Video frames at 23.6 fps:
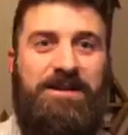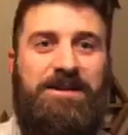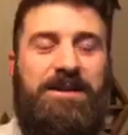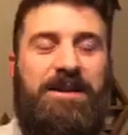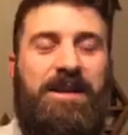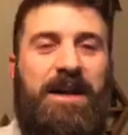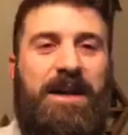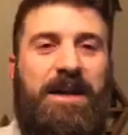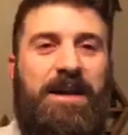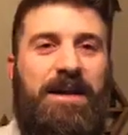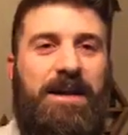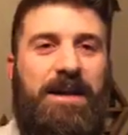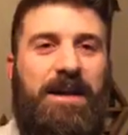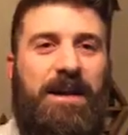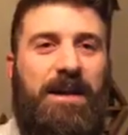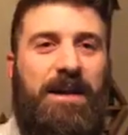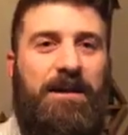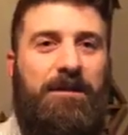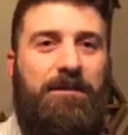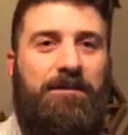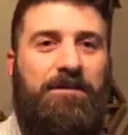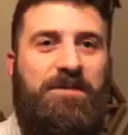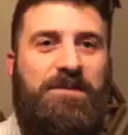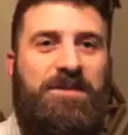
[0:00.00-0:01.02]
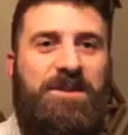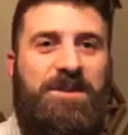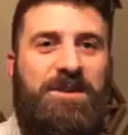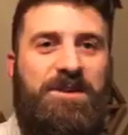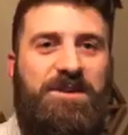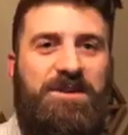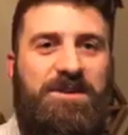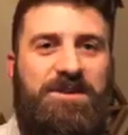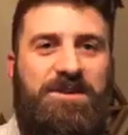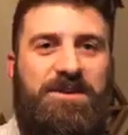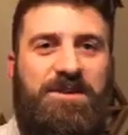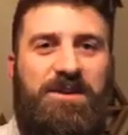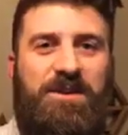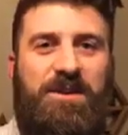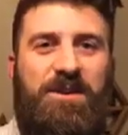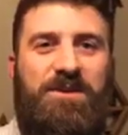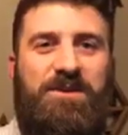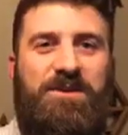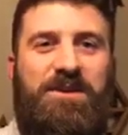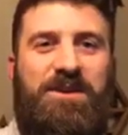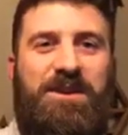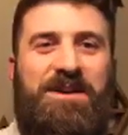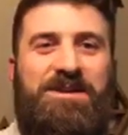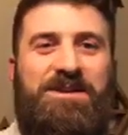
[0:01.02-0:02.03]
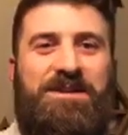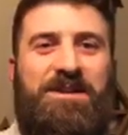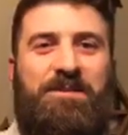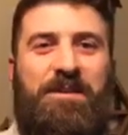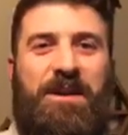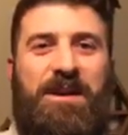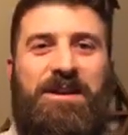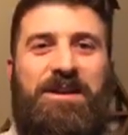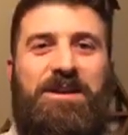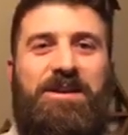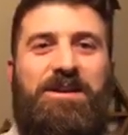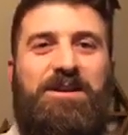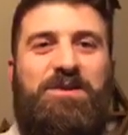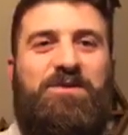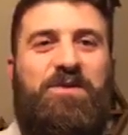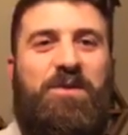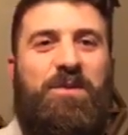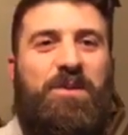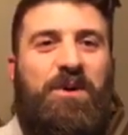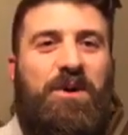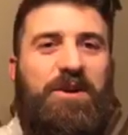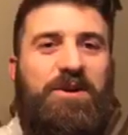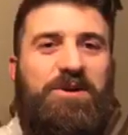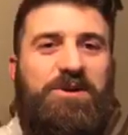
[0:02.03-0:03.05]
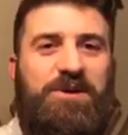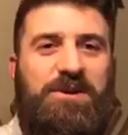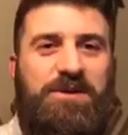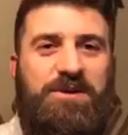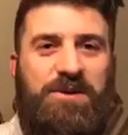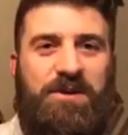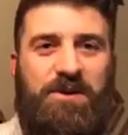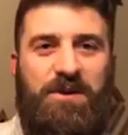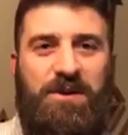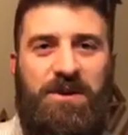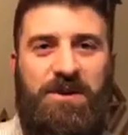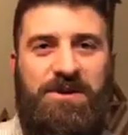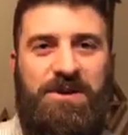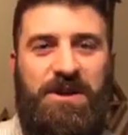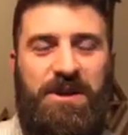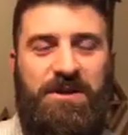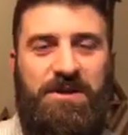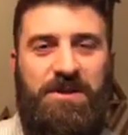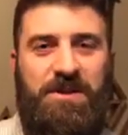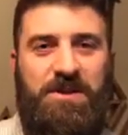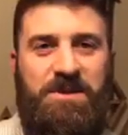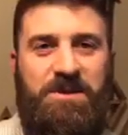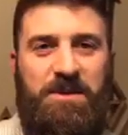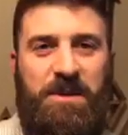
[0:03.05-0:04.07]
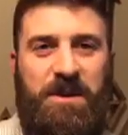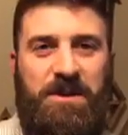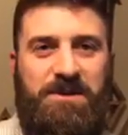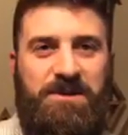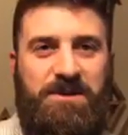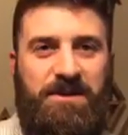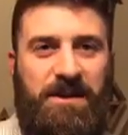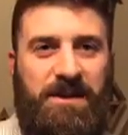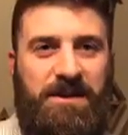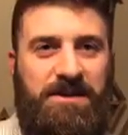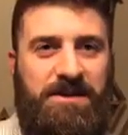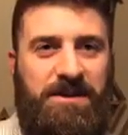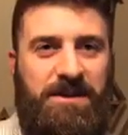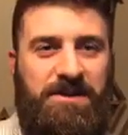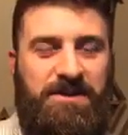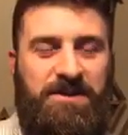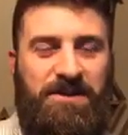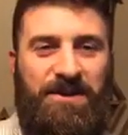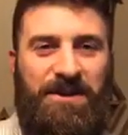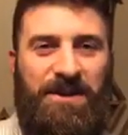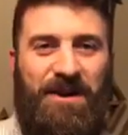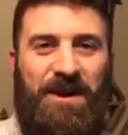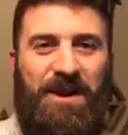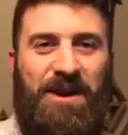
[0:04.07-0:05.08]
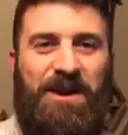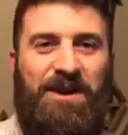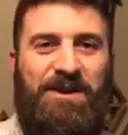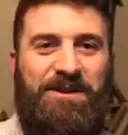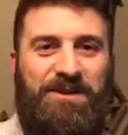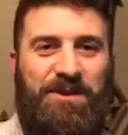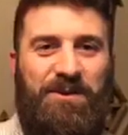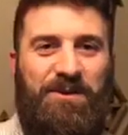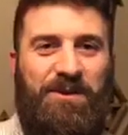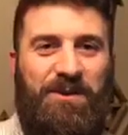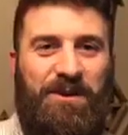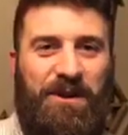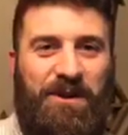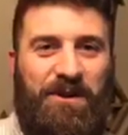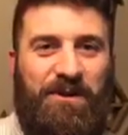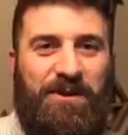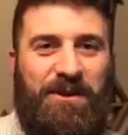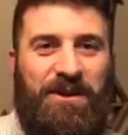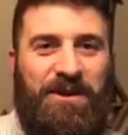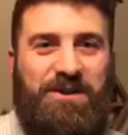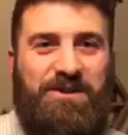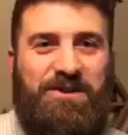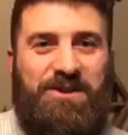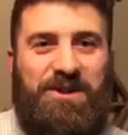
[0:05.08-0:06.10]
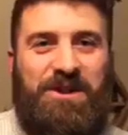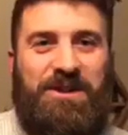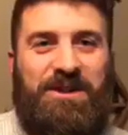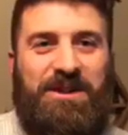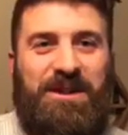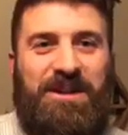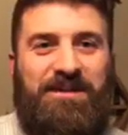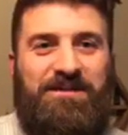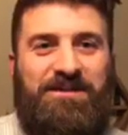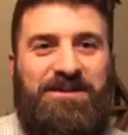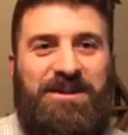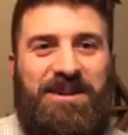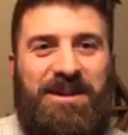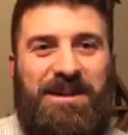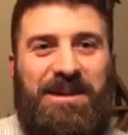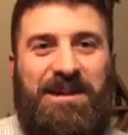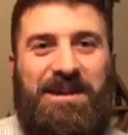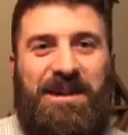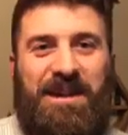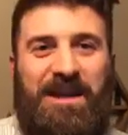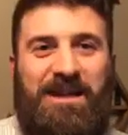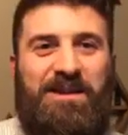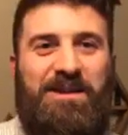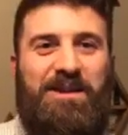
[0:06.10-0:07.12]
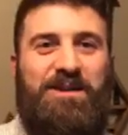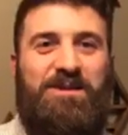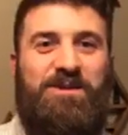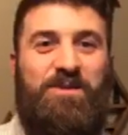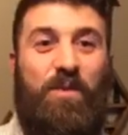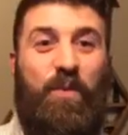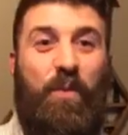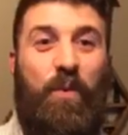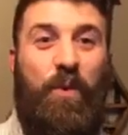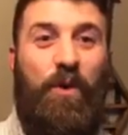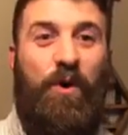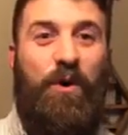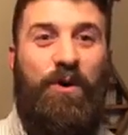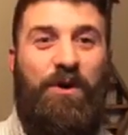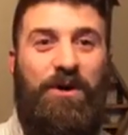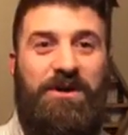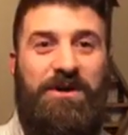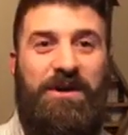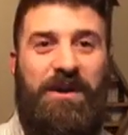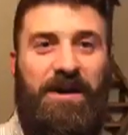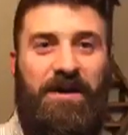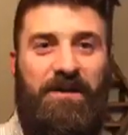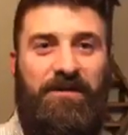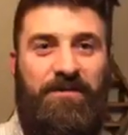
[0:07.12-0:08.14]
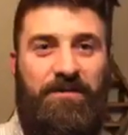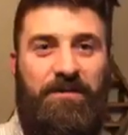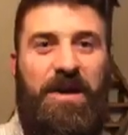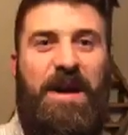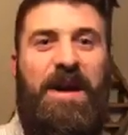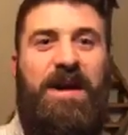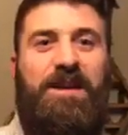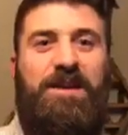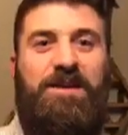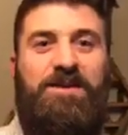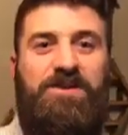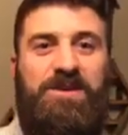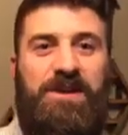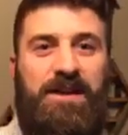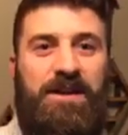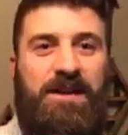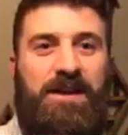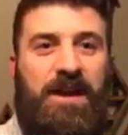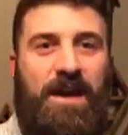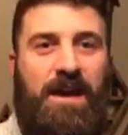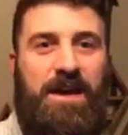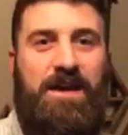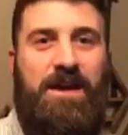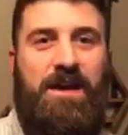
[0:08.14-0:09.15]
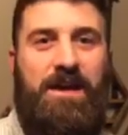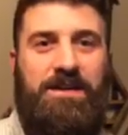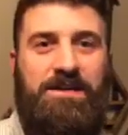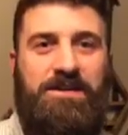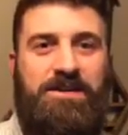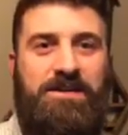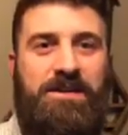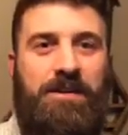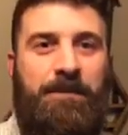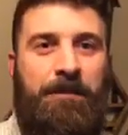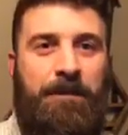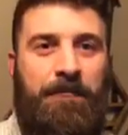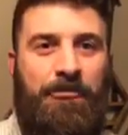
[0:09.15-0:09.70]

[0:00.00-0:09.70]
tonight, to just get some ideas from her. She's an early childhood special ed teacher, so literally she lives in this world of managing chaos,